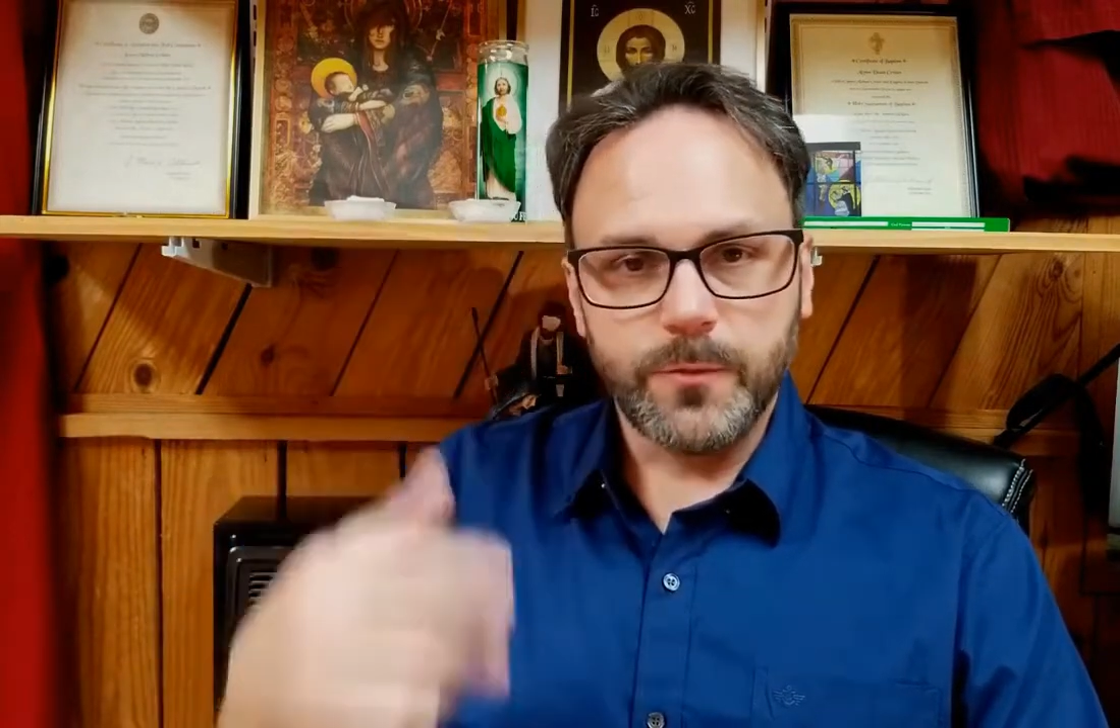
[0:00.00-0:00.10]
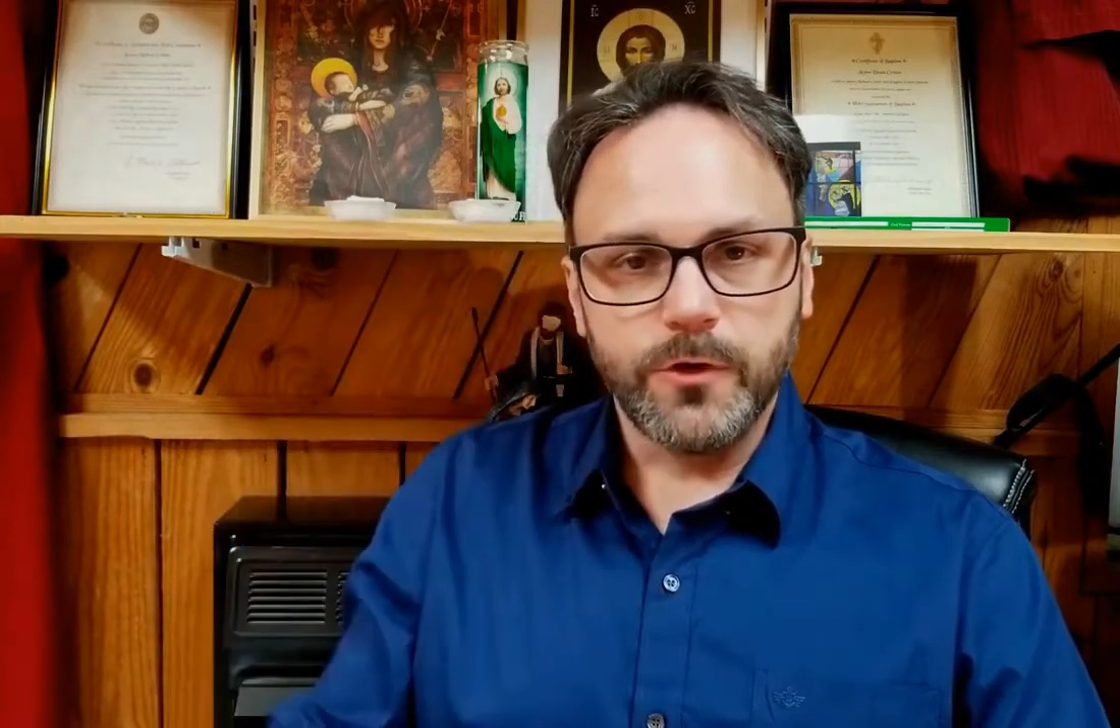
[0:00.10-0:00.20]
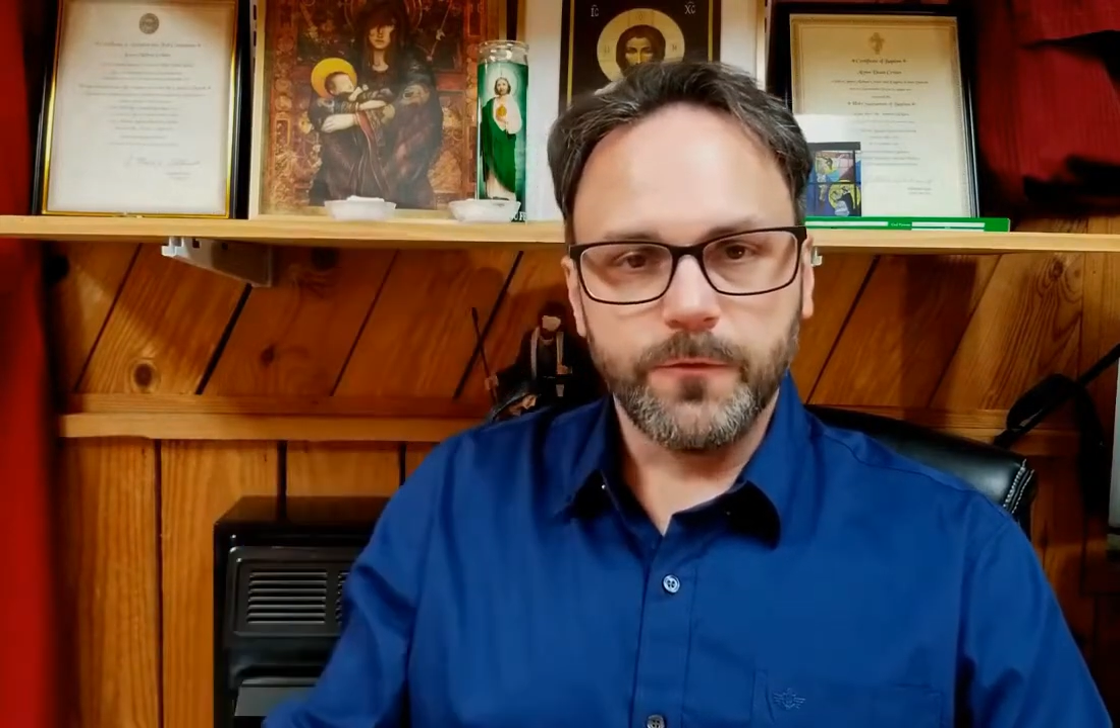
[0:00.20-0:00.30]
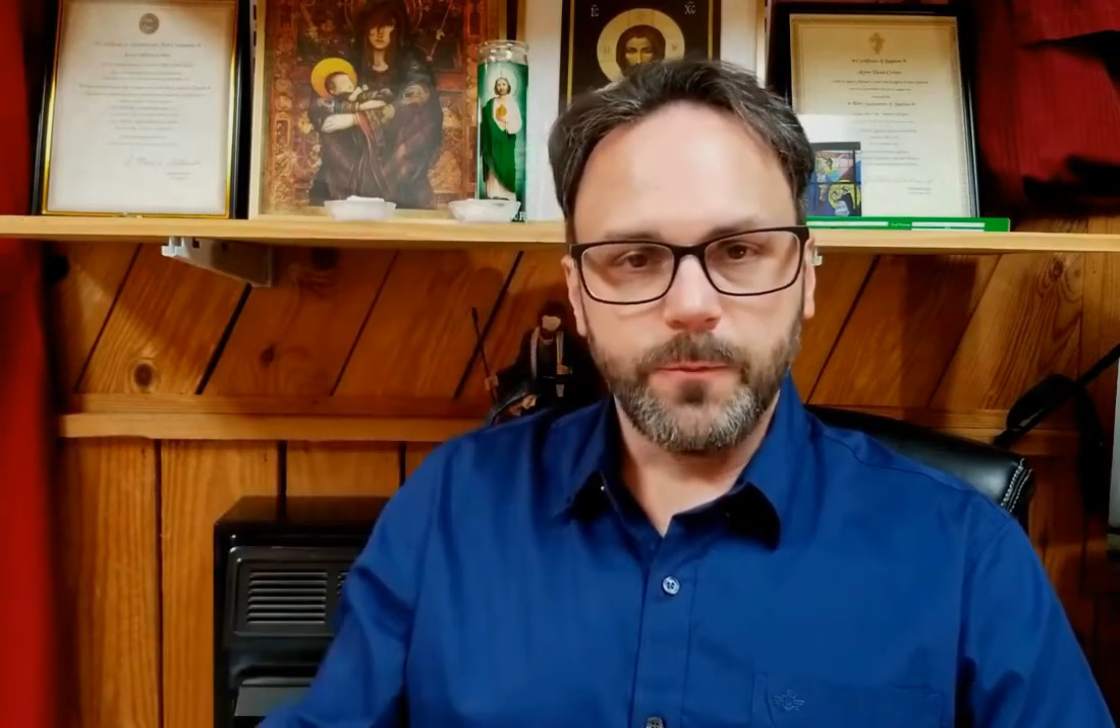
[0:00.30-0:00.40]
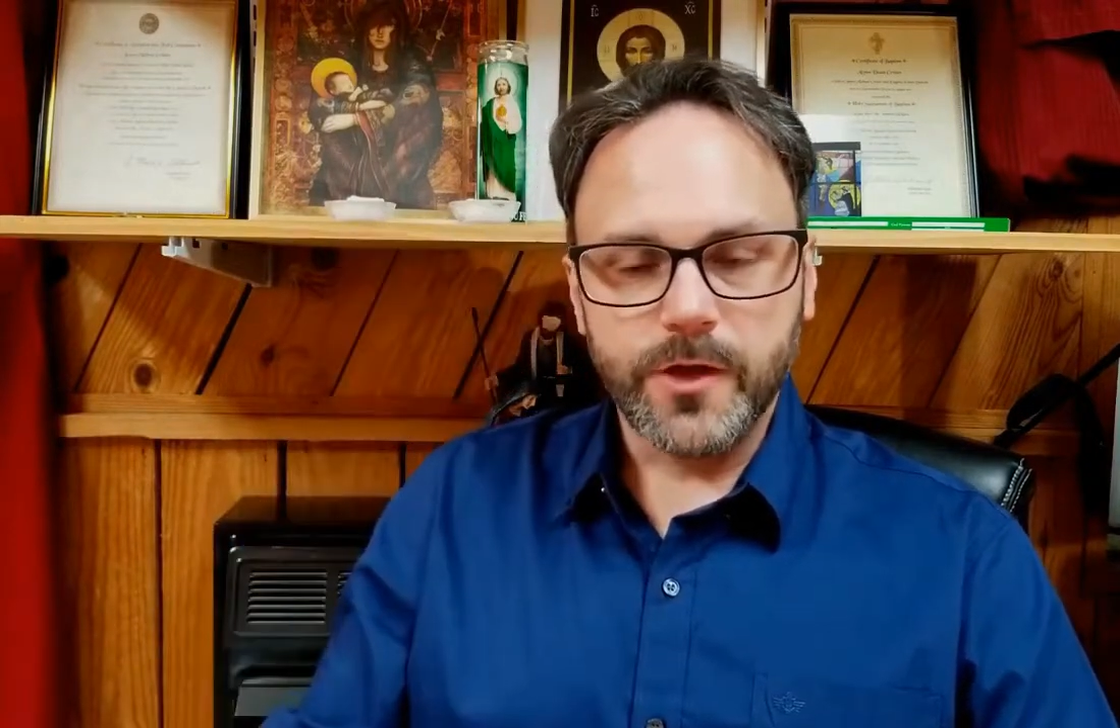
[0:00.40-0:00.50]
it's a
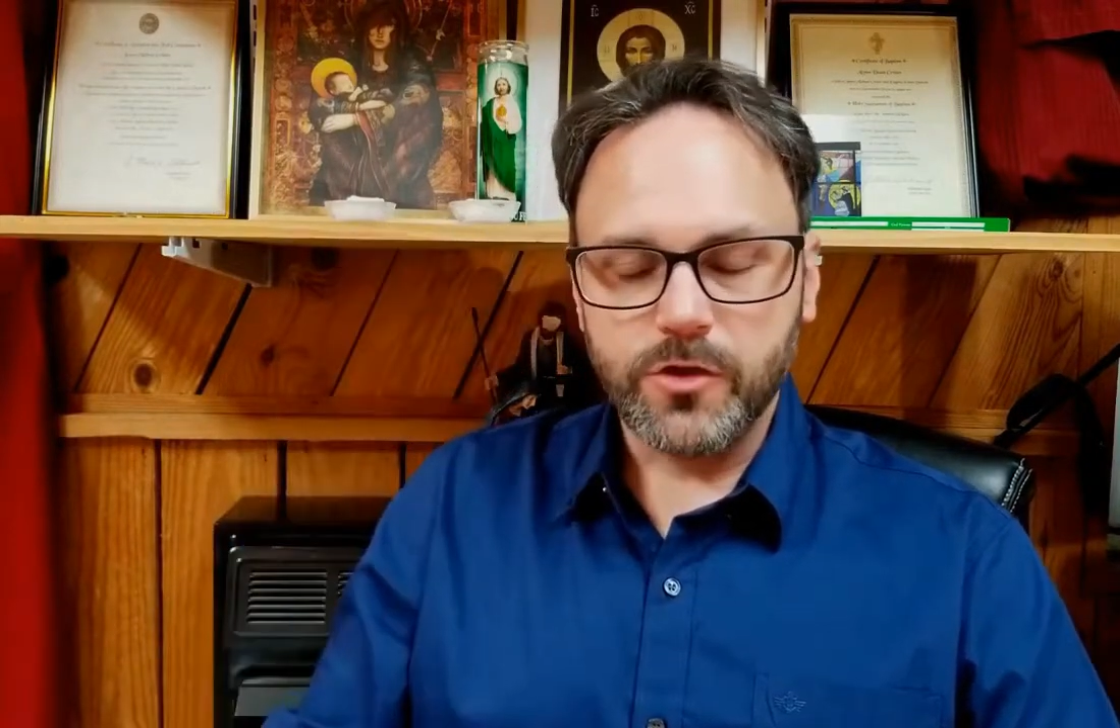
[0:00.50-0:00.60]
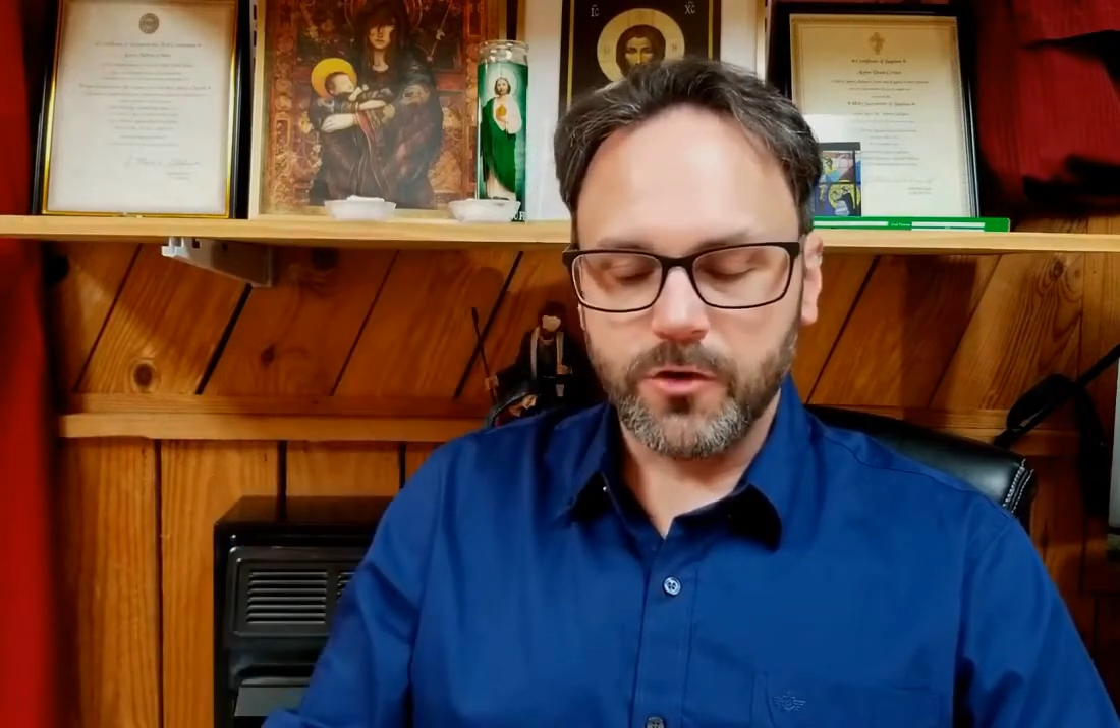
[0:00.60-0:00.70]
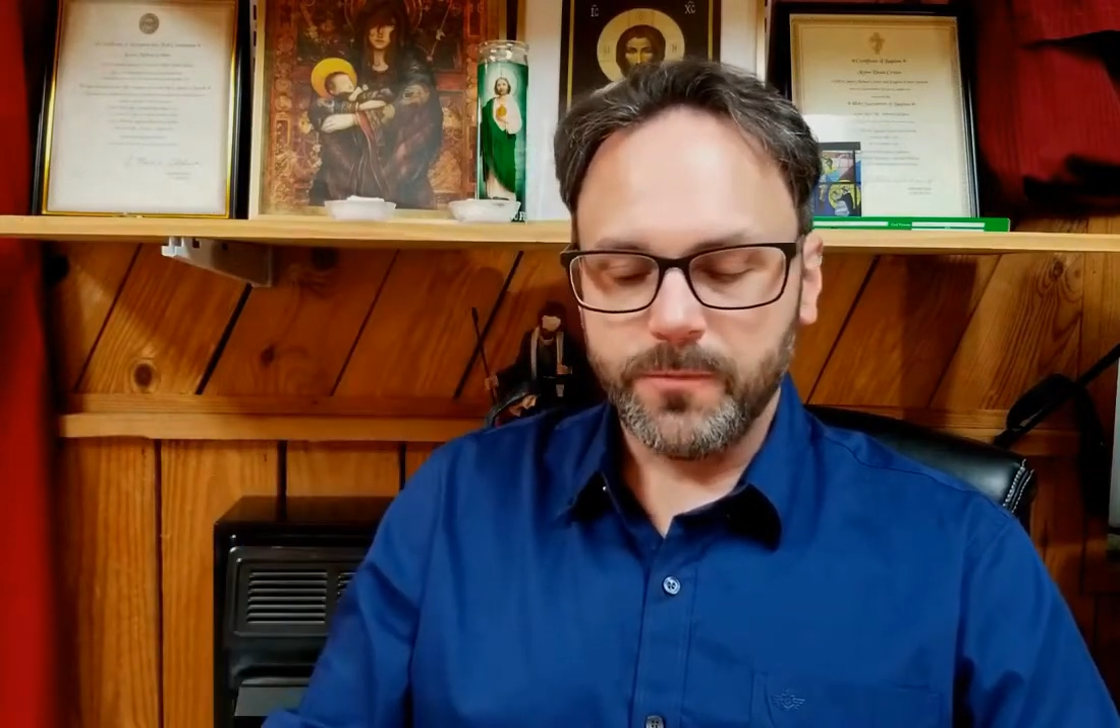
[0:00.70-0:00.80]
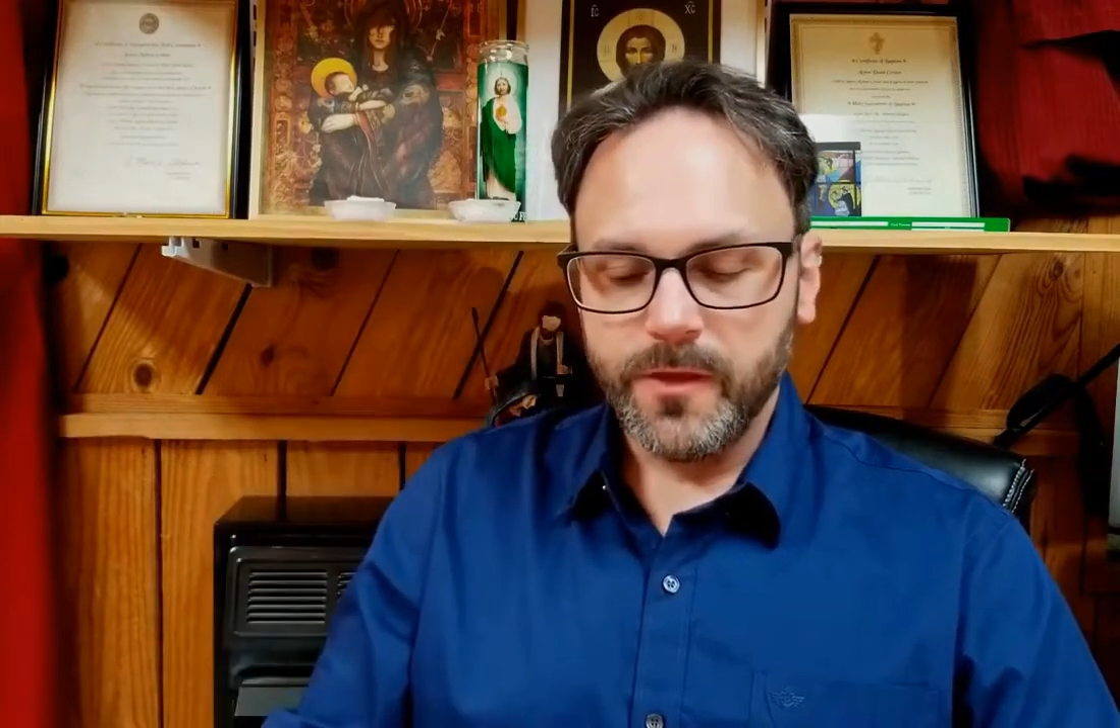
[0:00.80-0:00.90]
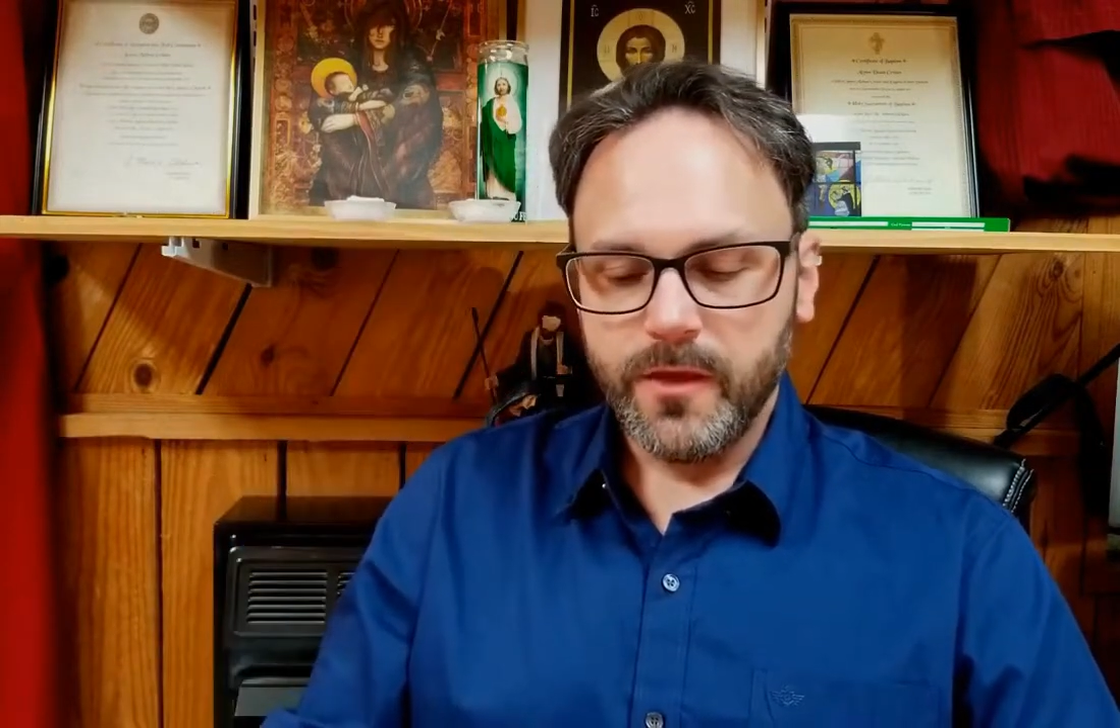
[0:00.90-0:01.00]
beautiful
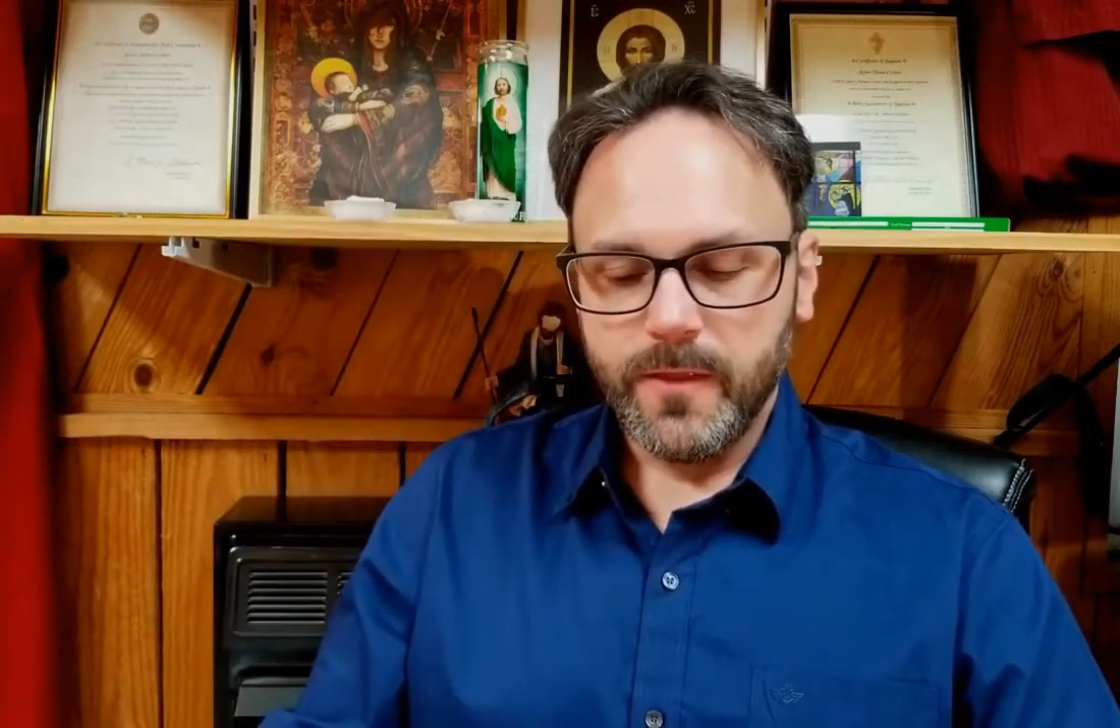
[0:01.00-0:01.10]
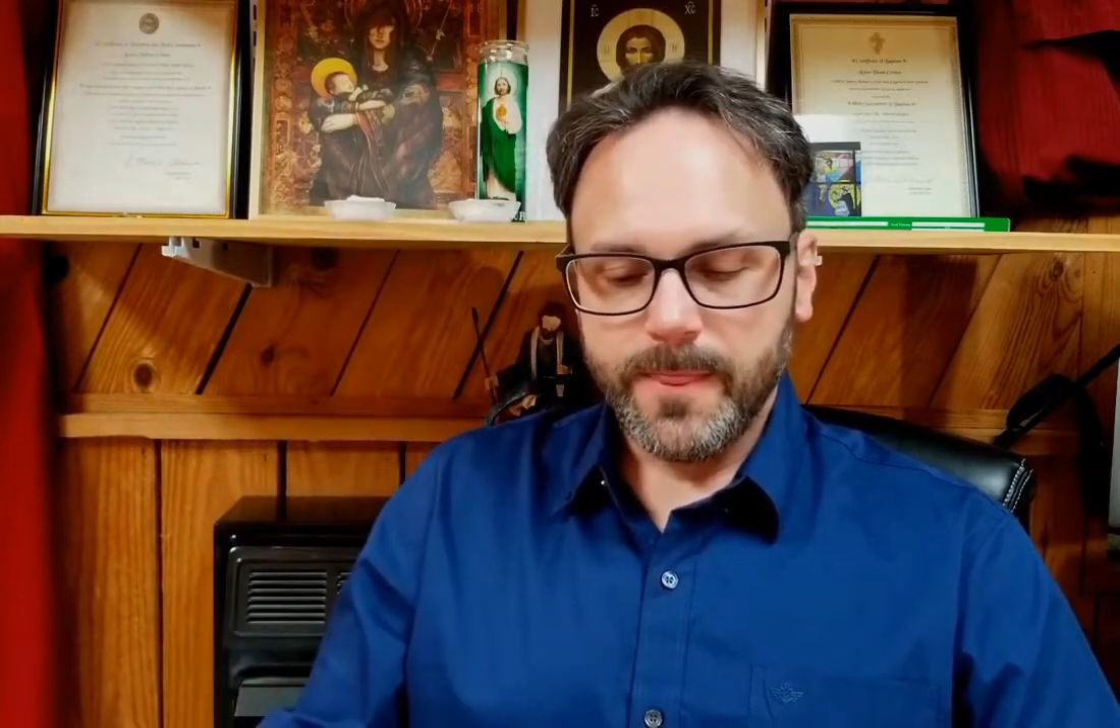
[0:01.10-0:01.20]
picture.